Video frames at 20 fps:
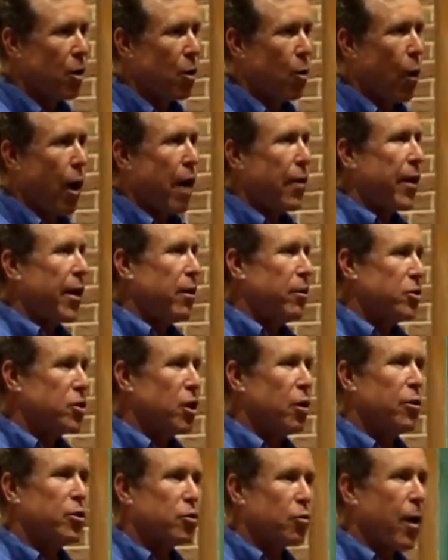Why are they
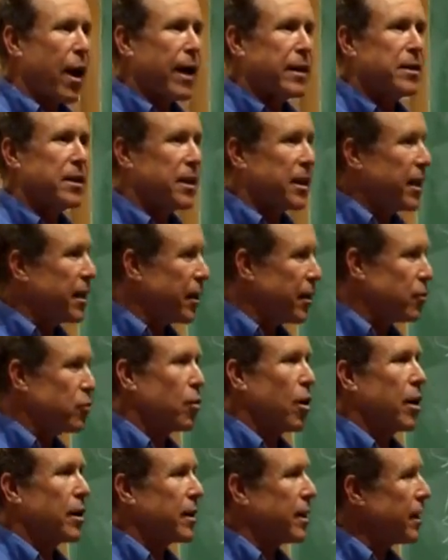so attracted to getting
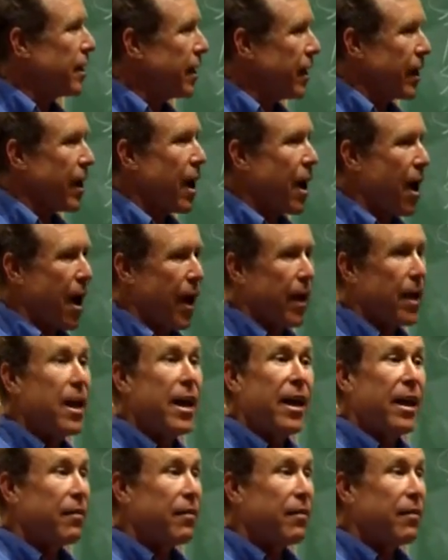drunk and getting high?